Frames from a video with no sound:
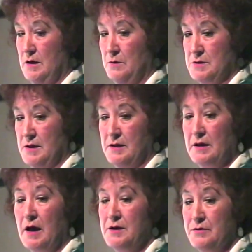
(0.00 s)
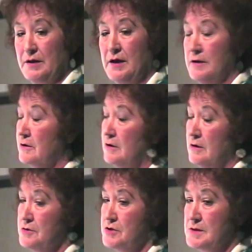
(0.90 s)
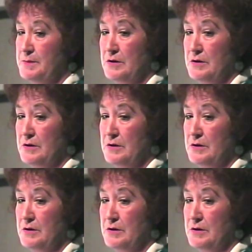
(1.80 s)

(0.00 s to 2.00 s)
I was under a gynaecologist